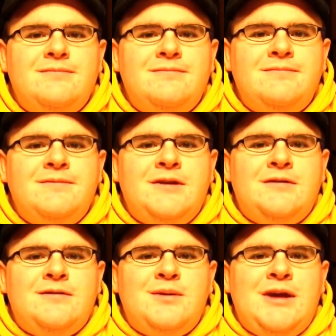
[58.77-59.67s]

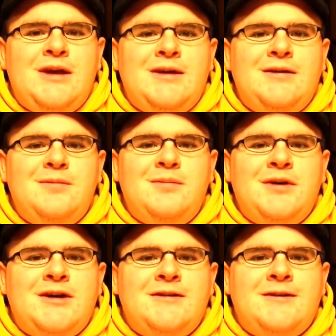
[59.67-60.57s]
this week,
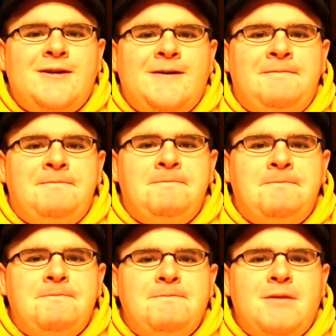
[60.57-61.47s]
but
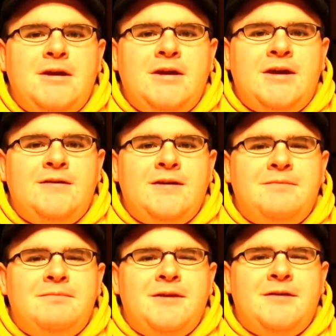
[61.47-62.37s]
I guess
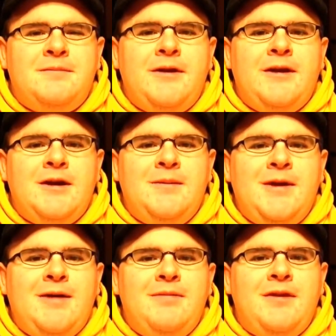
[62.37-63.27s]
that's probably going to be
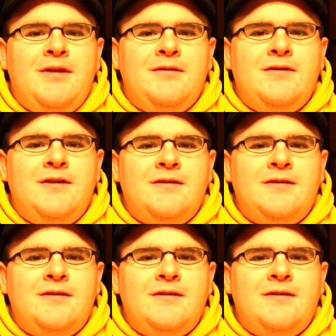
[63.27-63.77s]
coming this